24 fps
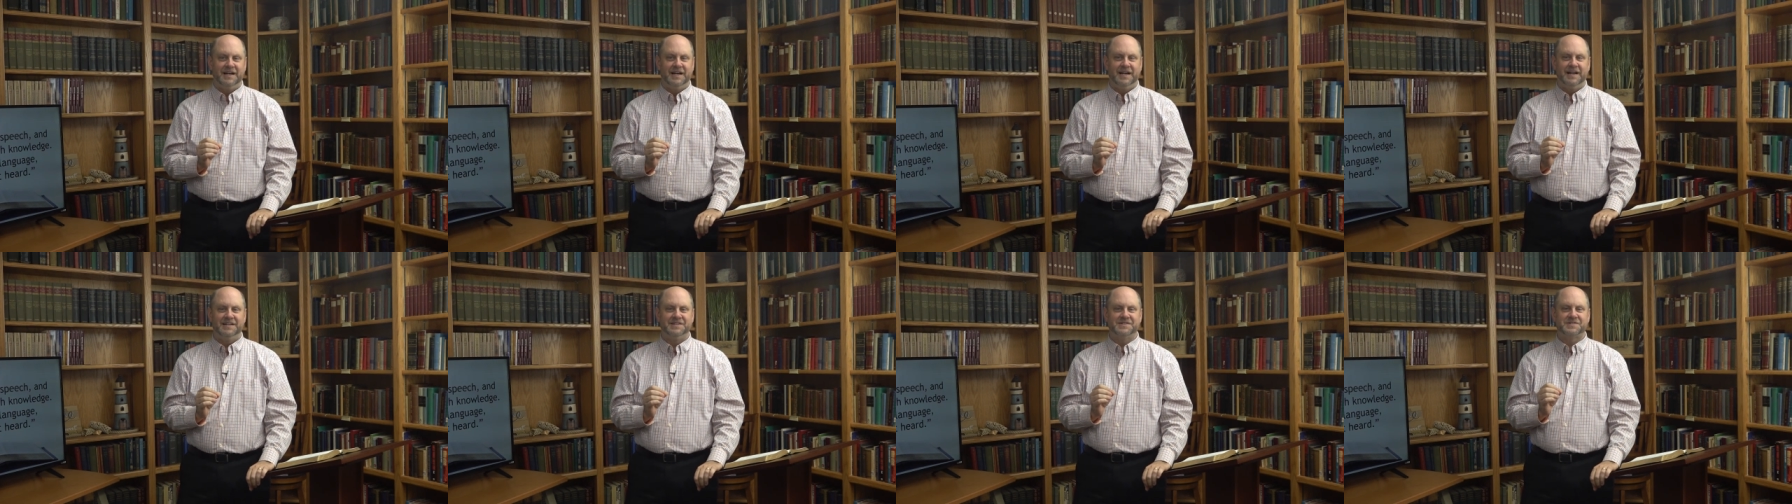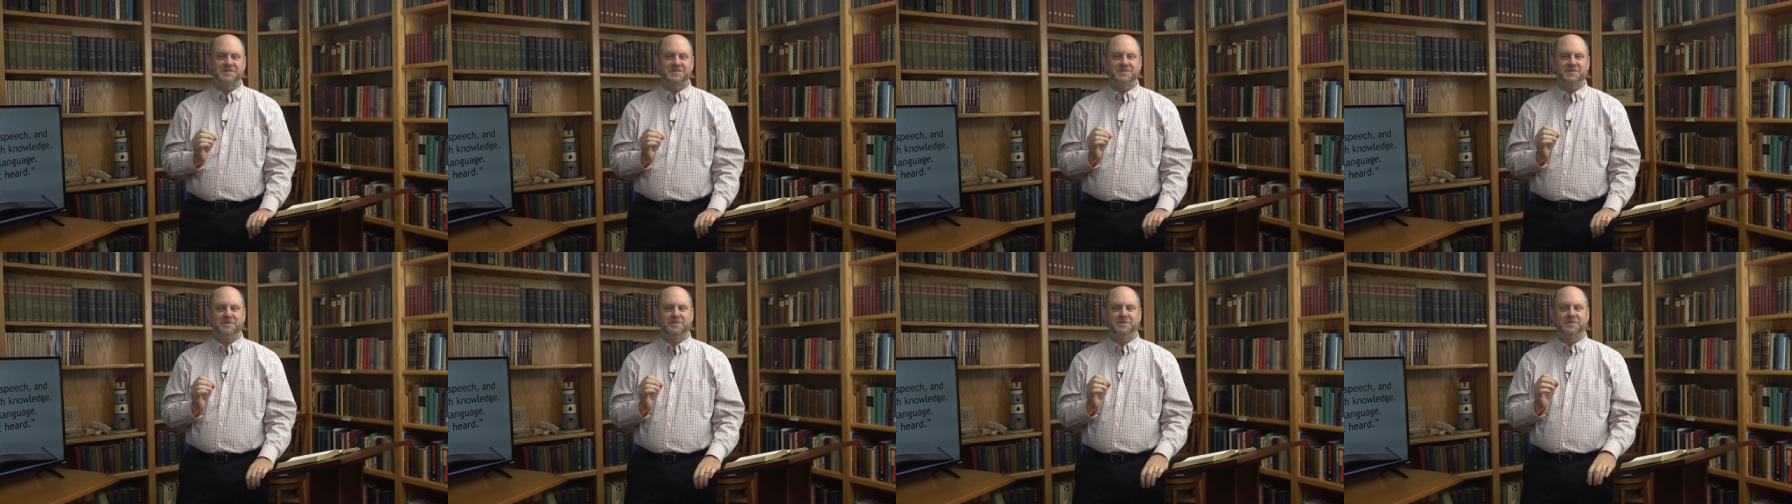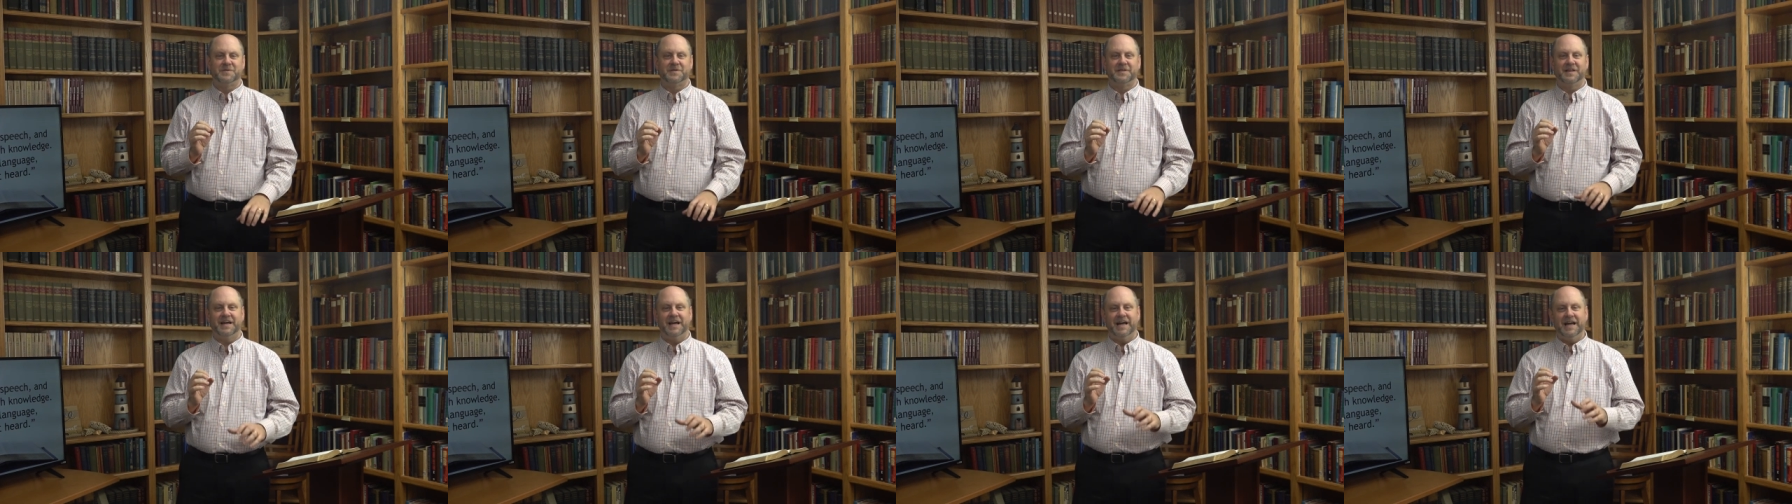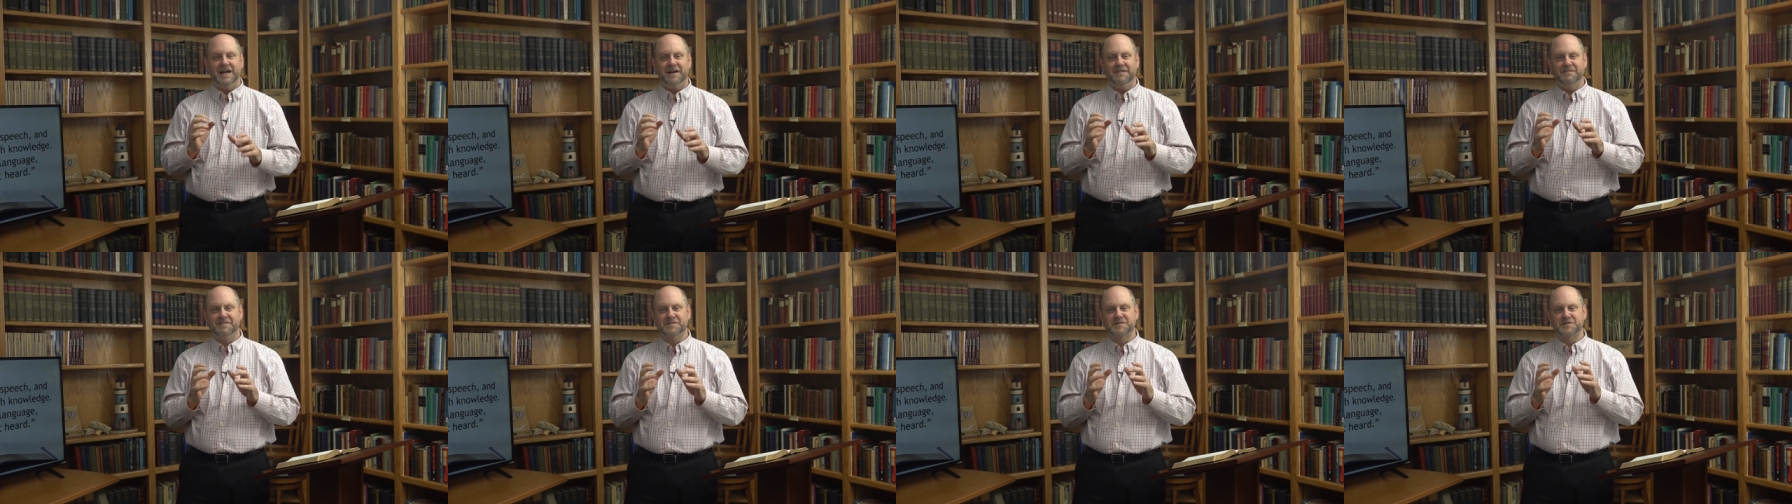And so the
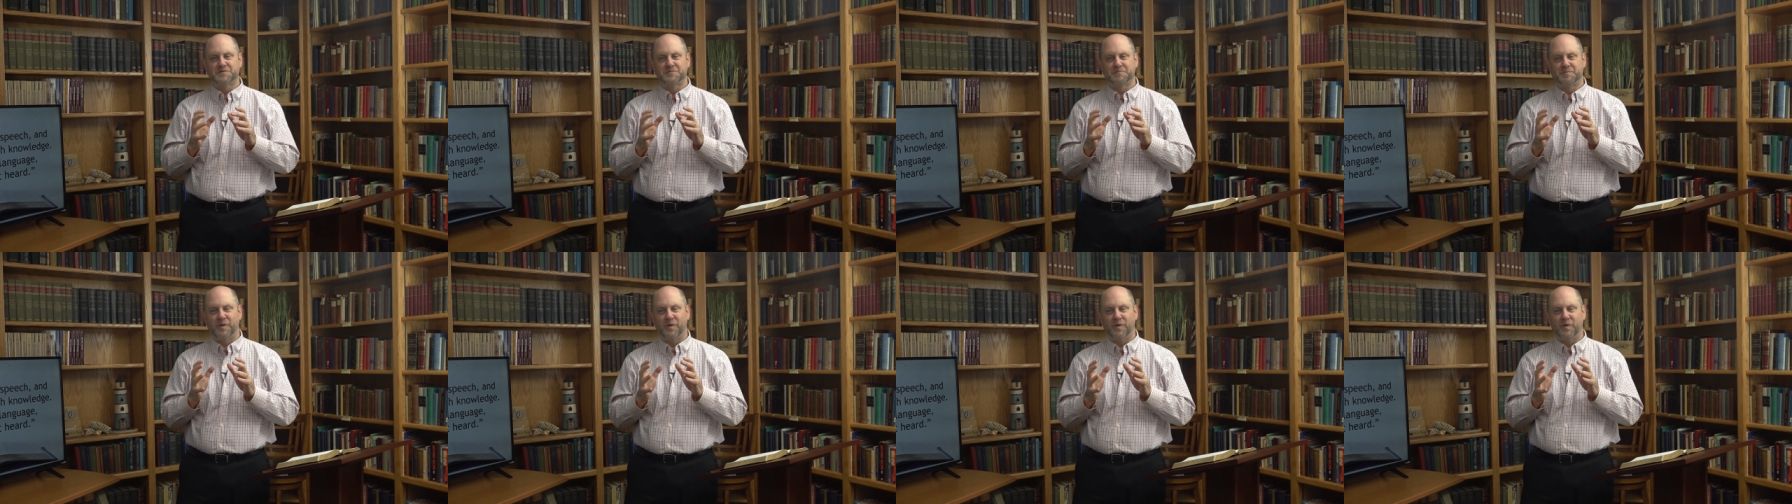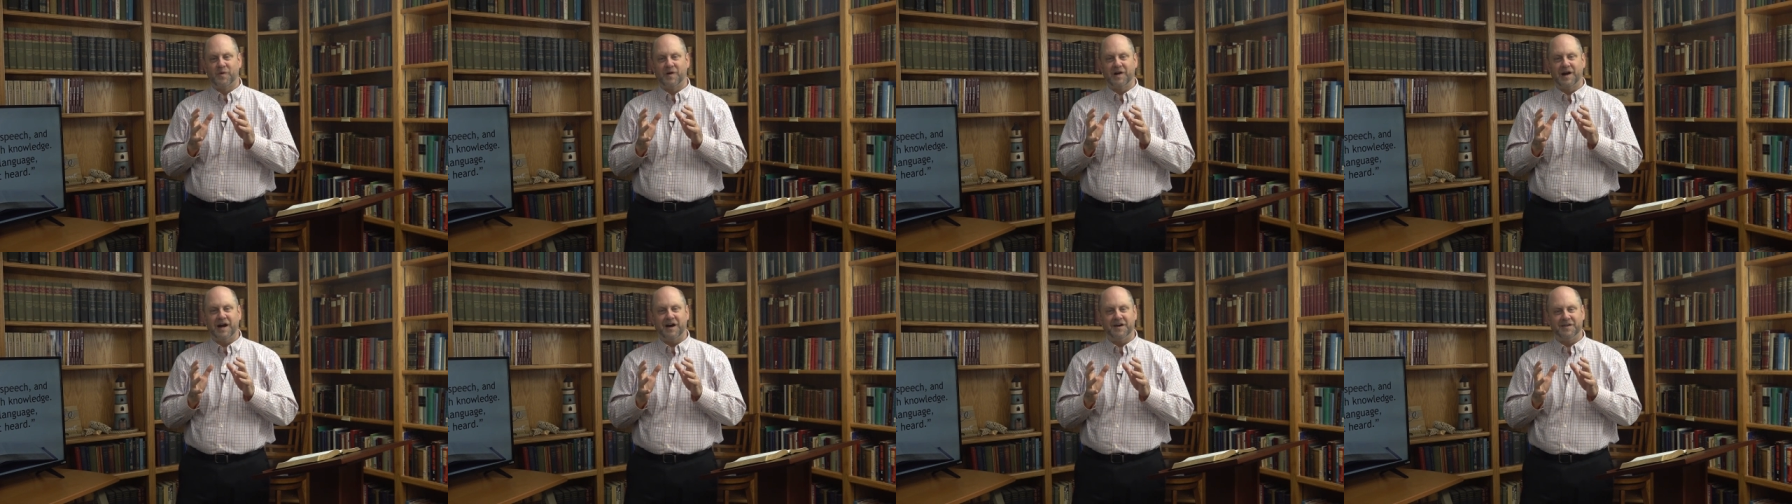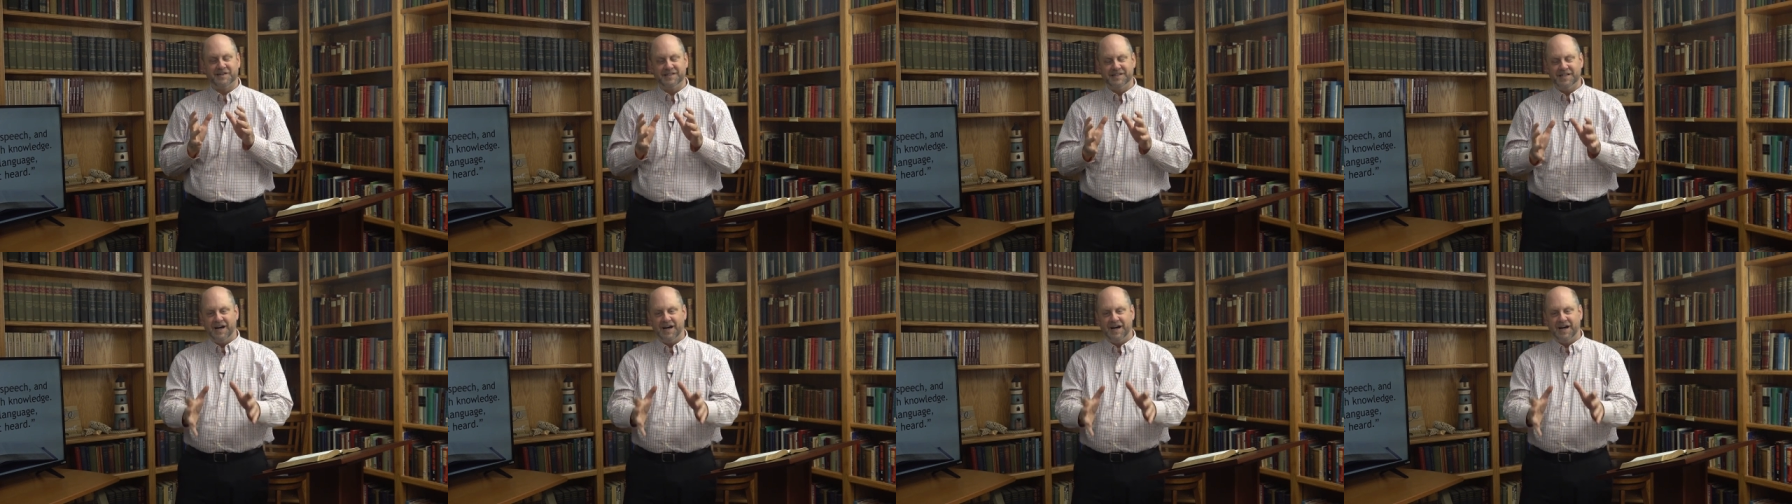heavens pour out